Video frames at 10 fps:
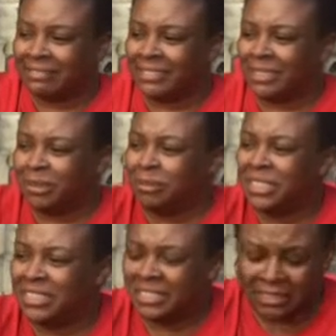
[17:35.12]

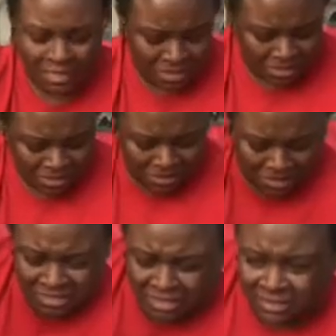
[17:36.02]

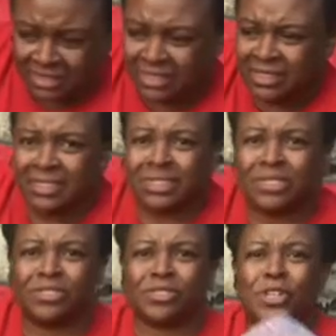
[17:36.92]
Tomatoes,
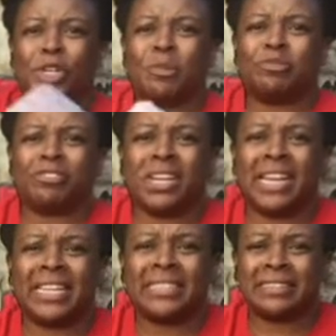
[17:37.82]

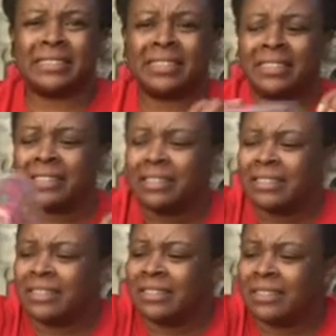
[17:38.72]
strawberries.
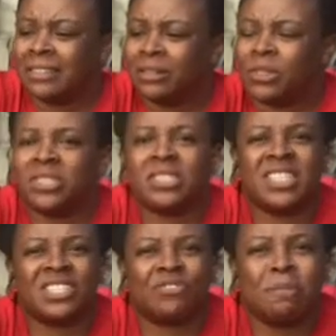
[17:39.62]
What does
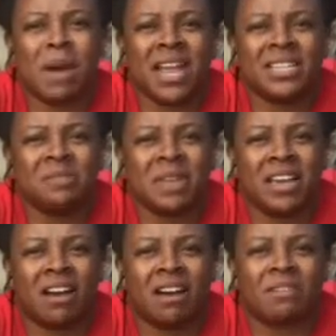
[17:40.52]
this remind me
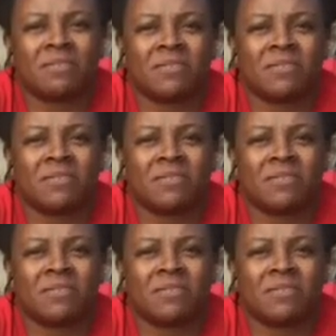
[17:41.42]
of?